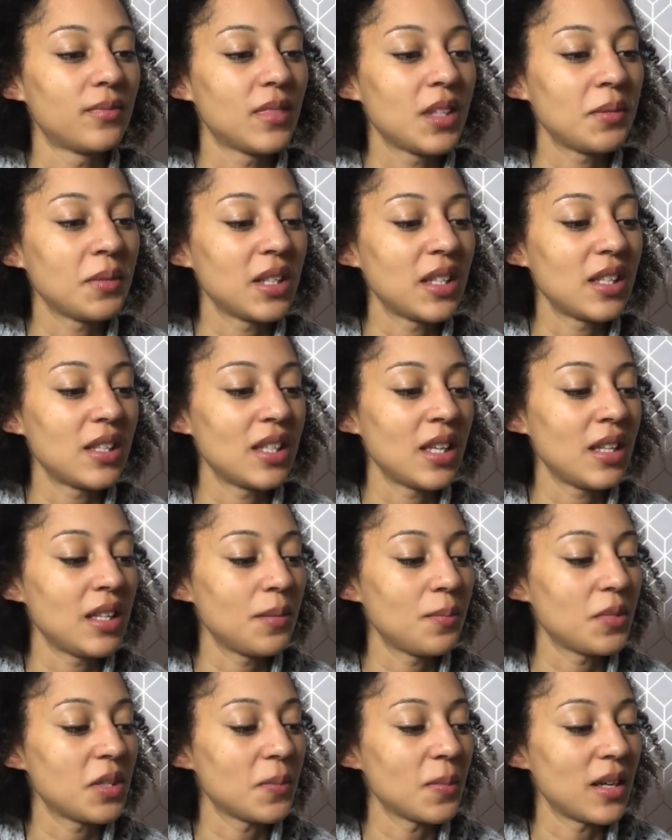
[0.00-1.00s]
I'm going to send them
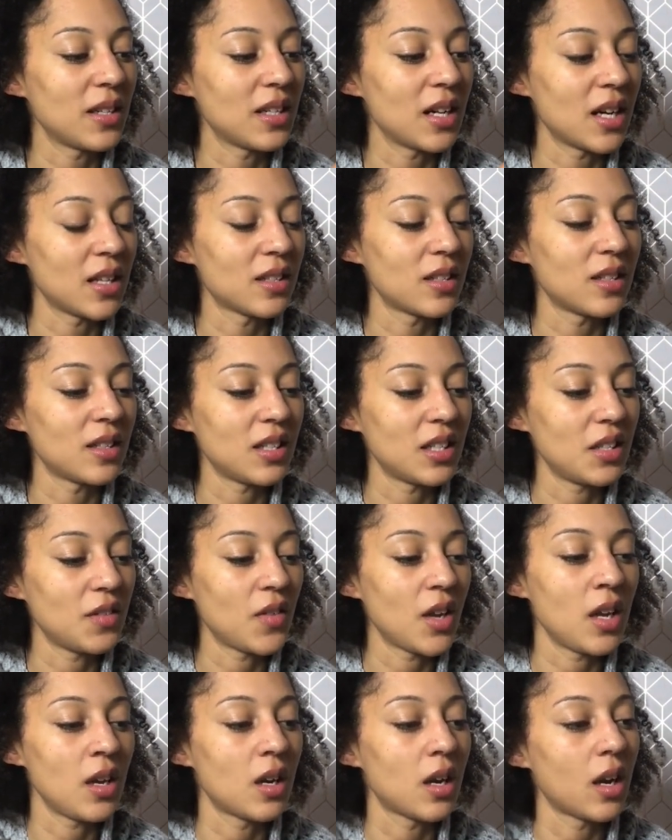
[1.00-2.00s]
to my dad and see if
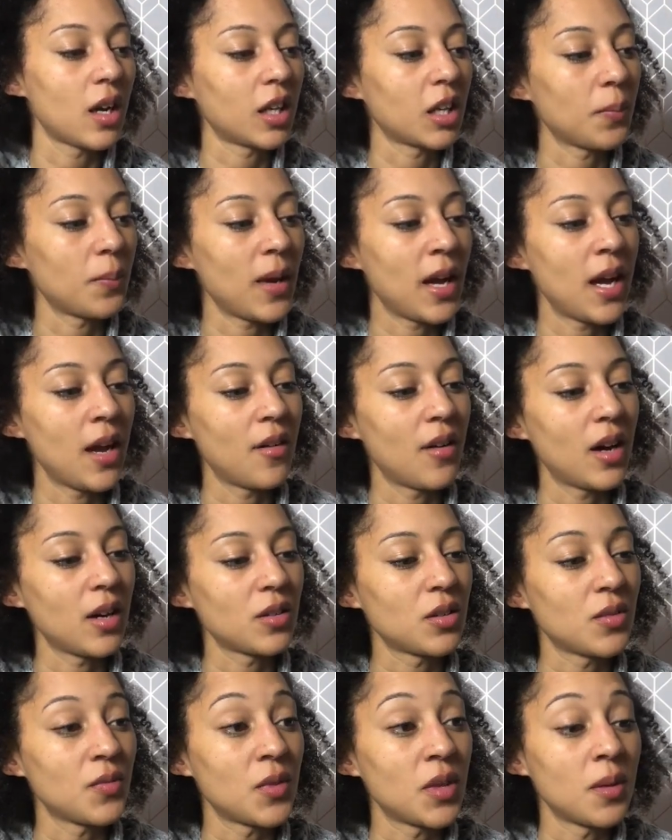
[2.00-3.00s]
he'd like a pair
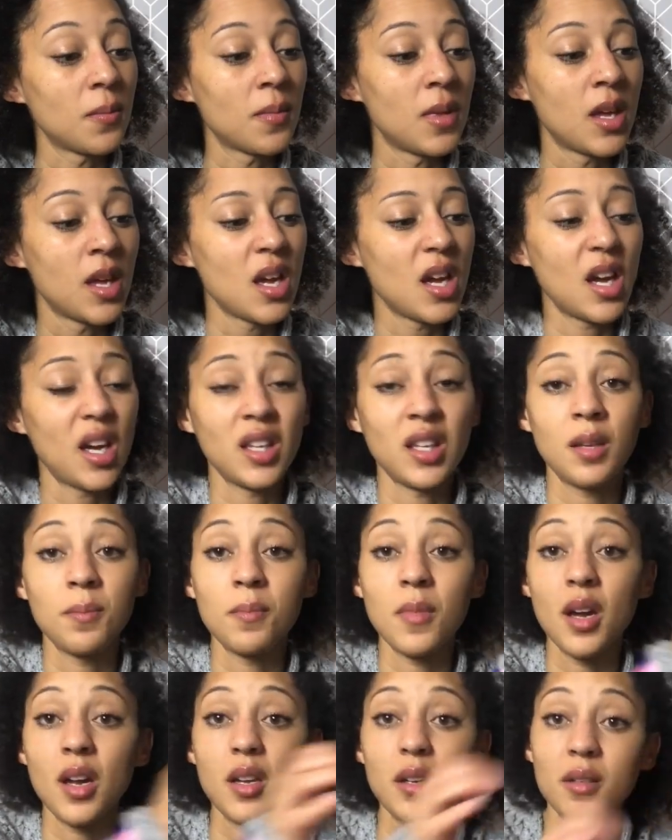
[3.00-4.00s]
out of them. And then
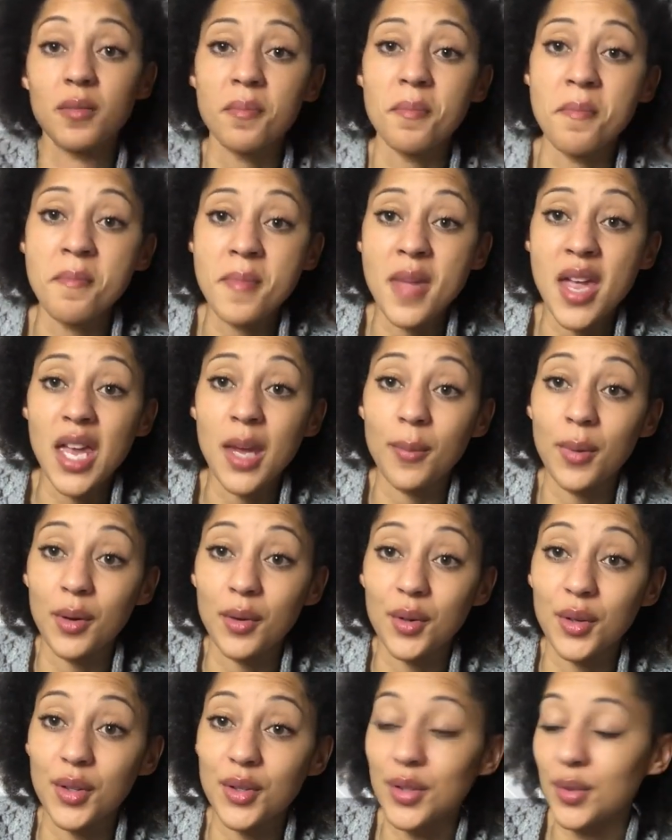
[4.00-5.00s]
might maybe
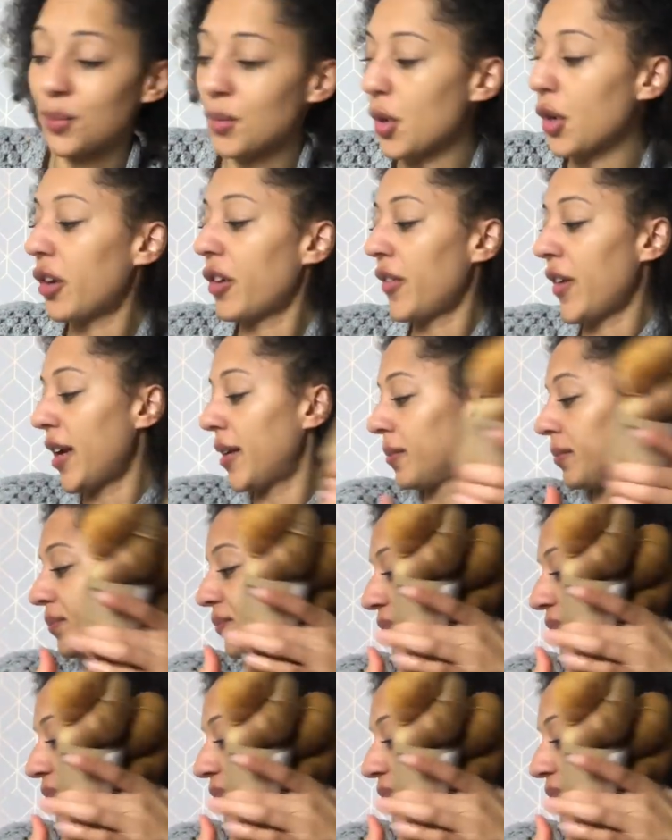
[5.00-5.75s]
order some more of it.